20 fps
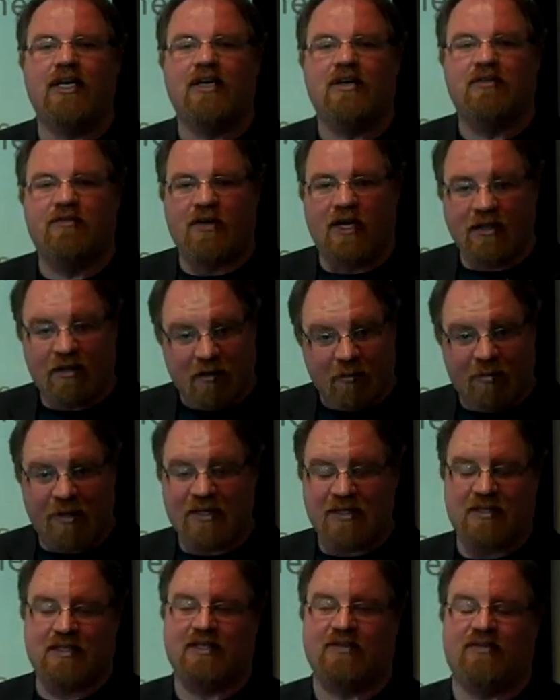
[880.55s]
Find the
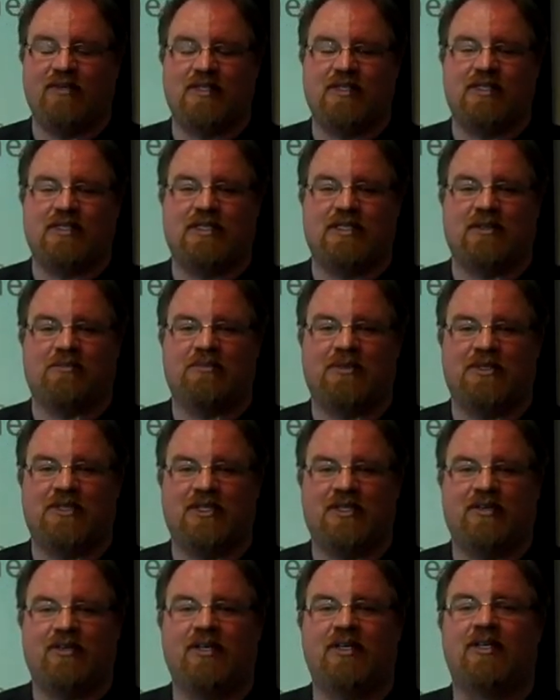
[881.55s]
best of existing
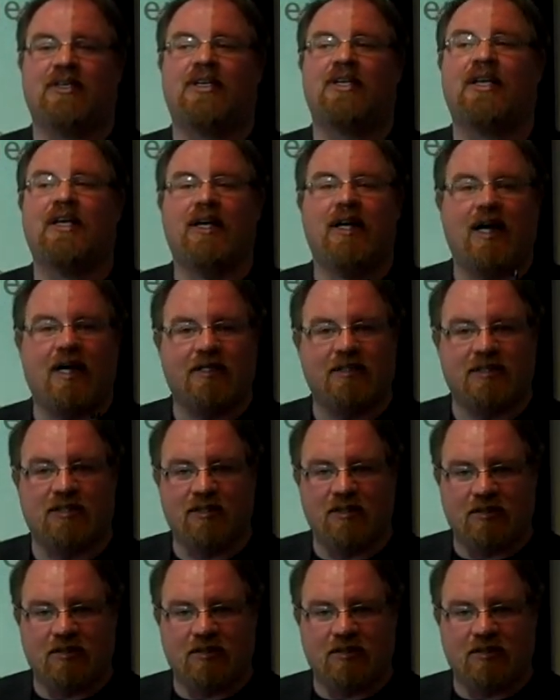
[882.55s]
material and